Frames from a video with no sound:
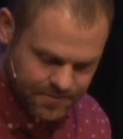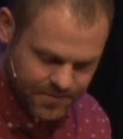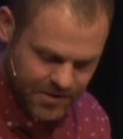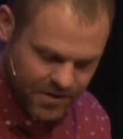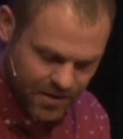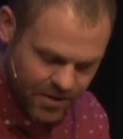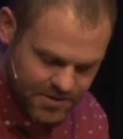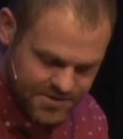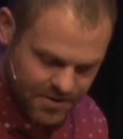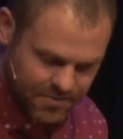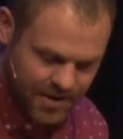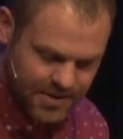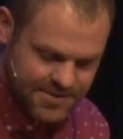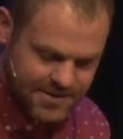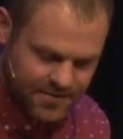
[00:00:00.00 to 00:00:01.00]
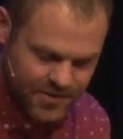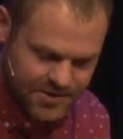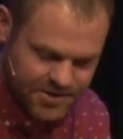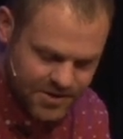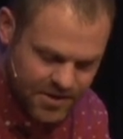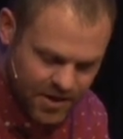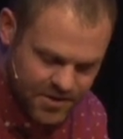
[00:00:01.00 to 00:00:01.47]
It guards our mind.
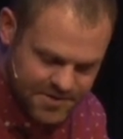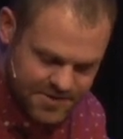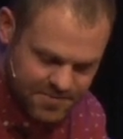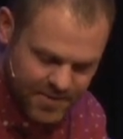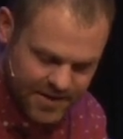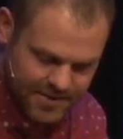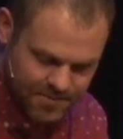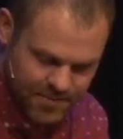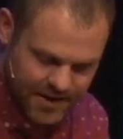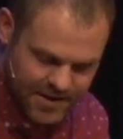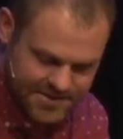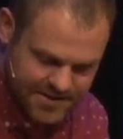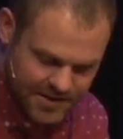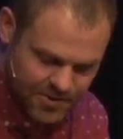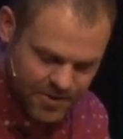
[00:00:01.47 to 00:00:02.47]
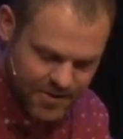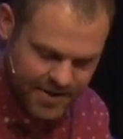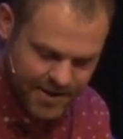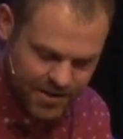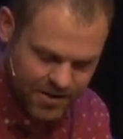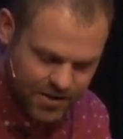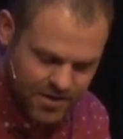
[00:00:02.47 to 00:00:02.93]
Salvation guards us by the past. Not only
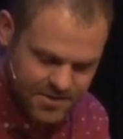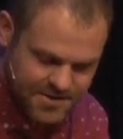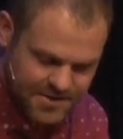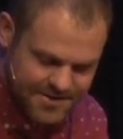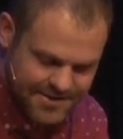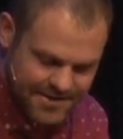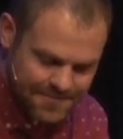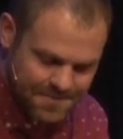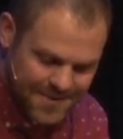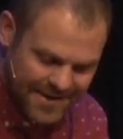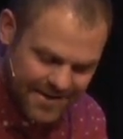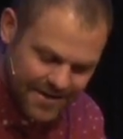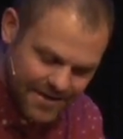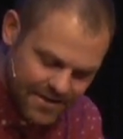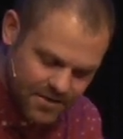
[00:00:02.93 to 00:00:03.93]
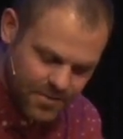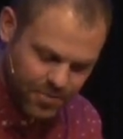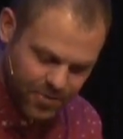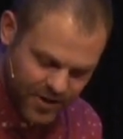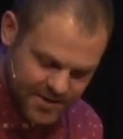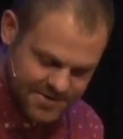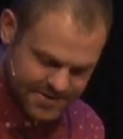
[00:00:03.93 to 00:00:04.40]
that, it guards us in the
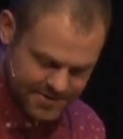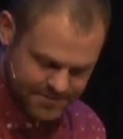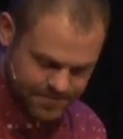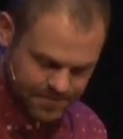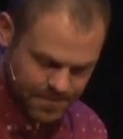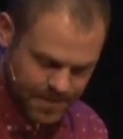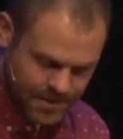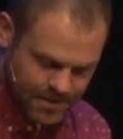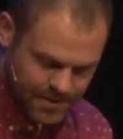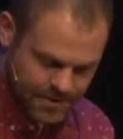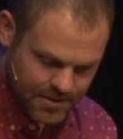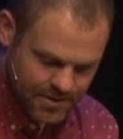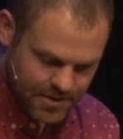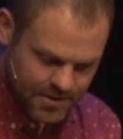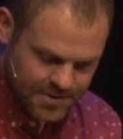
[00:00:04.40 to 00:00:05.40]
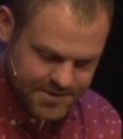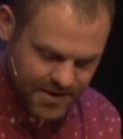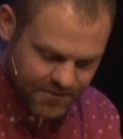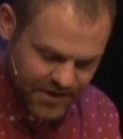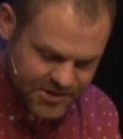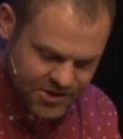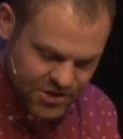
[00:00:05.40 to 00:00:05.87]
present.
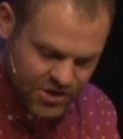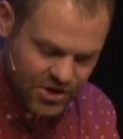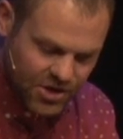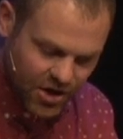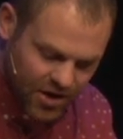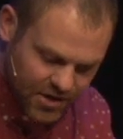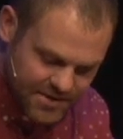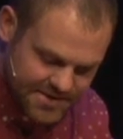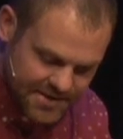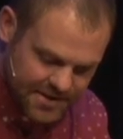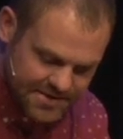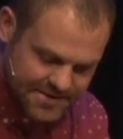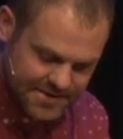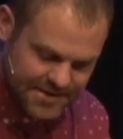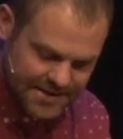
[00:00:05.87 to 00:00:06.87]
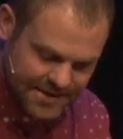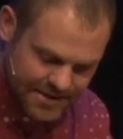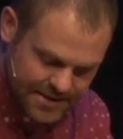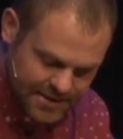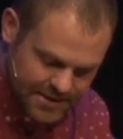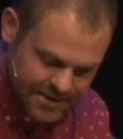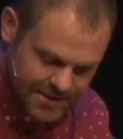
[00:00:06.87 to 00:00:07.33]
Salvation guards us
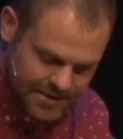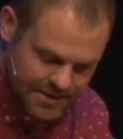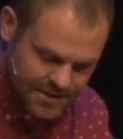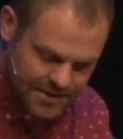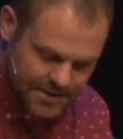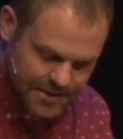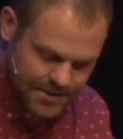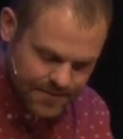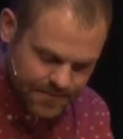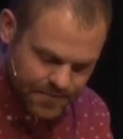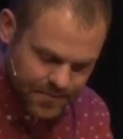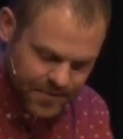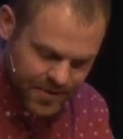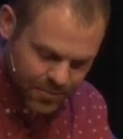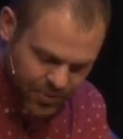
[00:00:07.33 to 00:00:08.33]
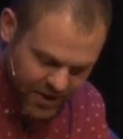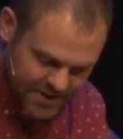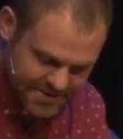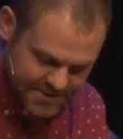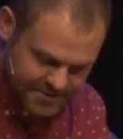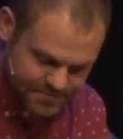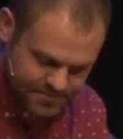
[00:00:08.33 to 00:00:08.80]
in the
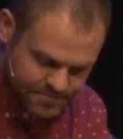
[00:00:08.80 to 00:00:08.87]
present.